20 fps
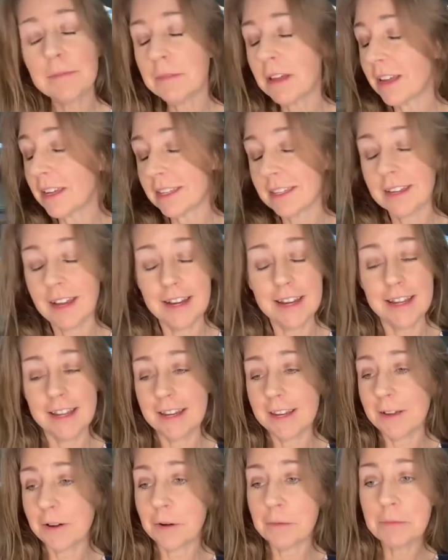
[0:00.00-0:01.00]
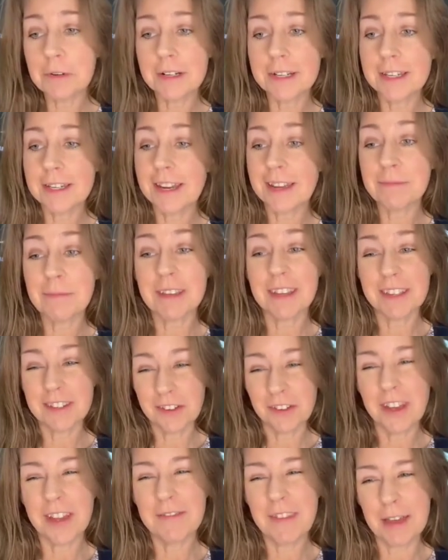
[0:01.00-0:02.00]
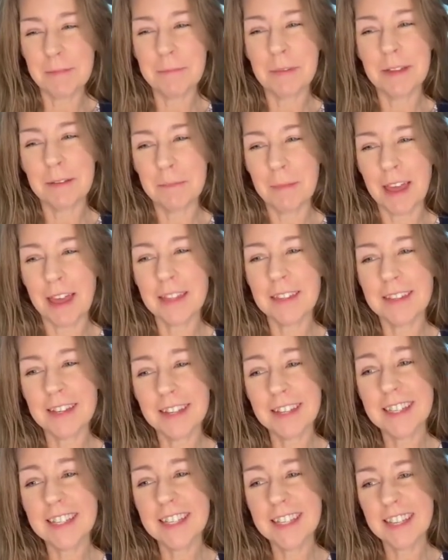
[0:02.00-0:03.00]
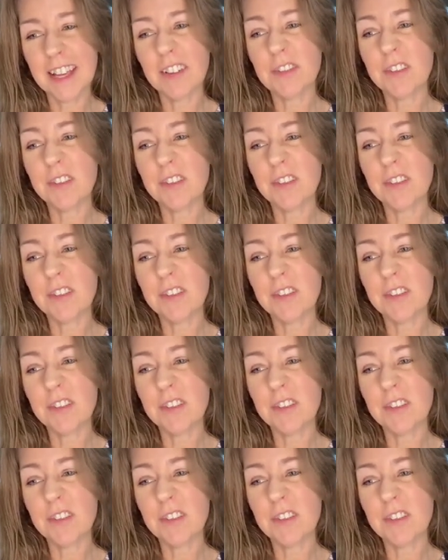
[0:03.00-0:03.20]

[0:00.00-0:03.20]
I'm not assigning any homework today because you have that big math test this